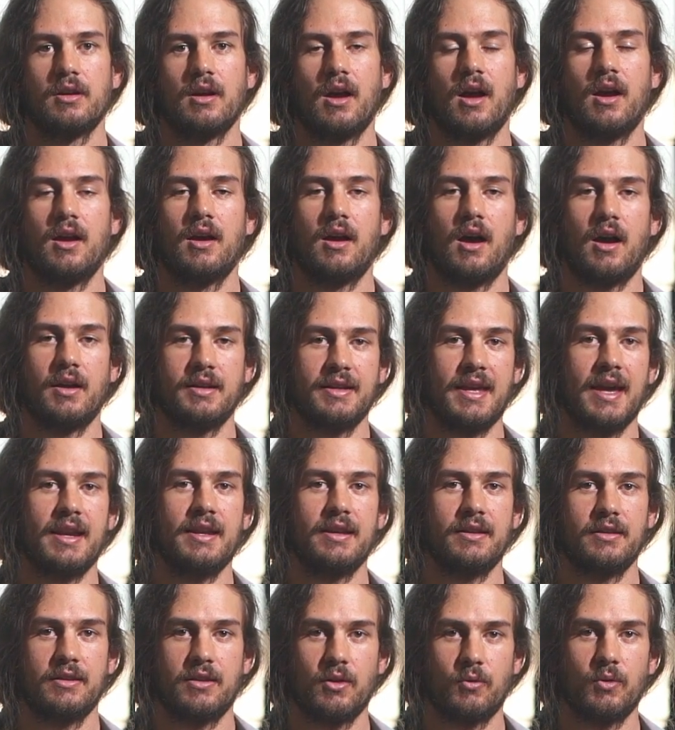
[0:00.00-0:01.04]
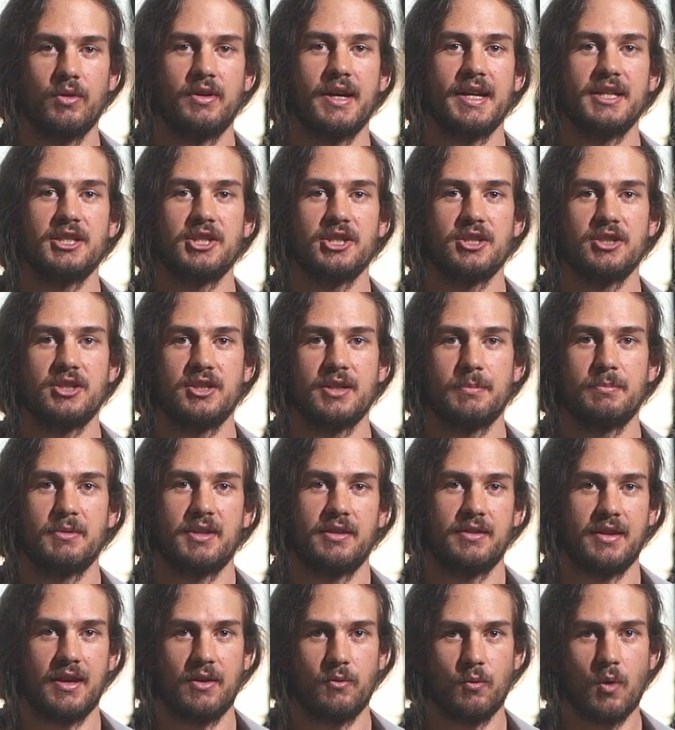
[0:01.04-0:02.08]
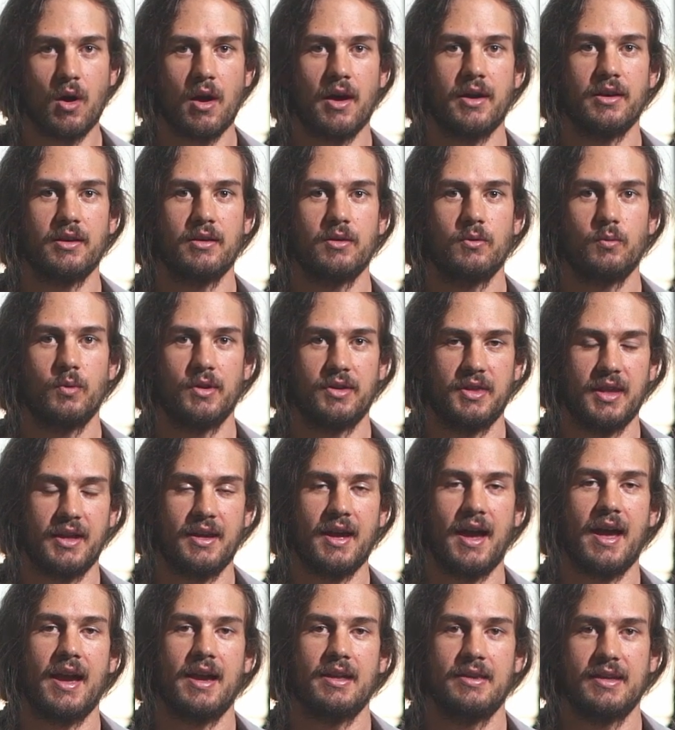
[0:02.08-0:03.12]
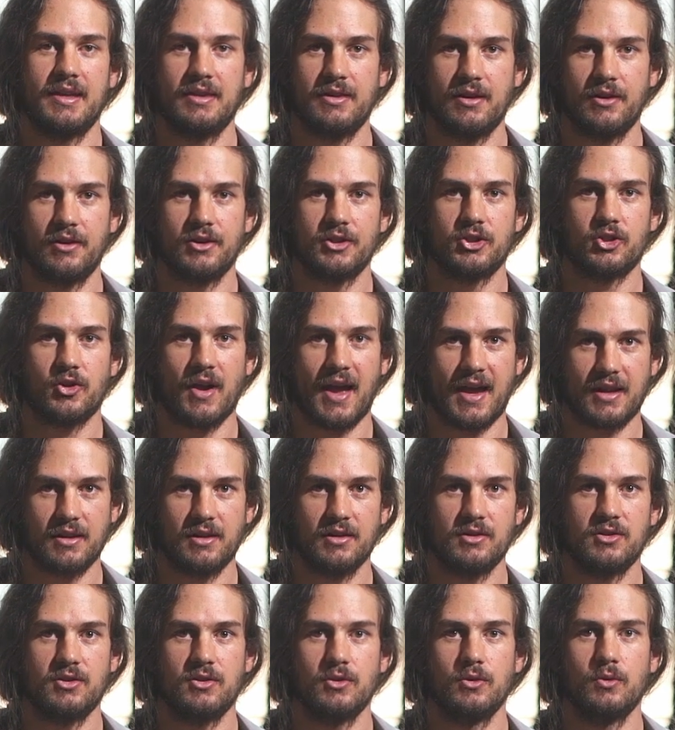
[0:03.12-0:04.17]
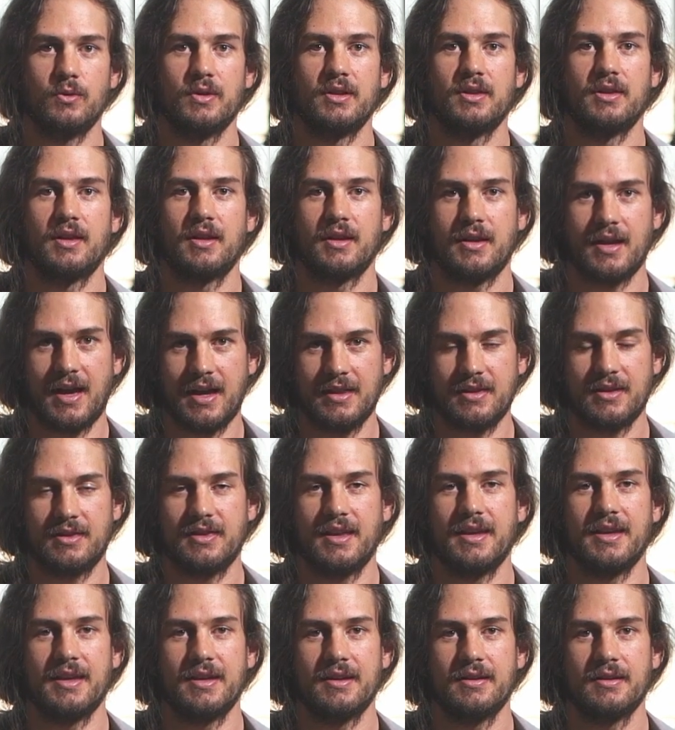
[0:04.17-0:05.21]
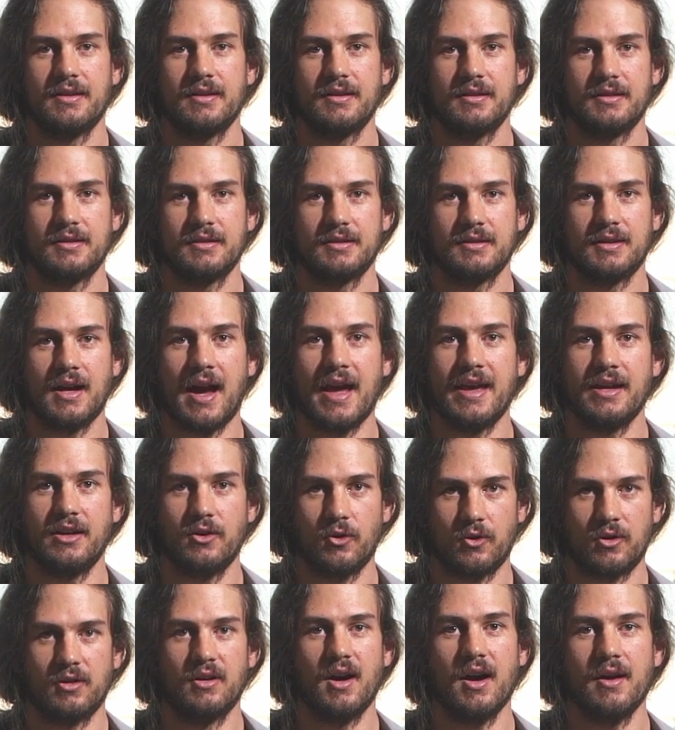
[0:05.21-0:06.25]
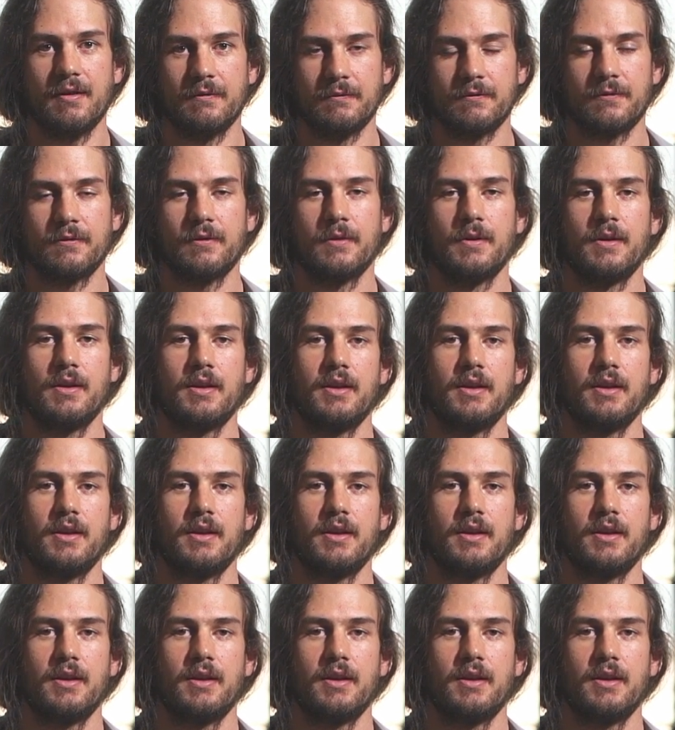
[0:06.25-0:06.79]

on getting the relationship that they want with the guy that they're attracted to and the guy that they like or love.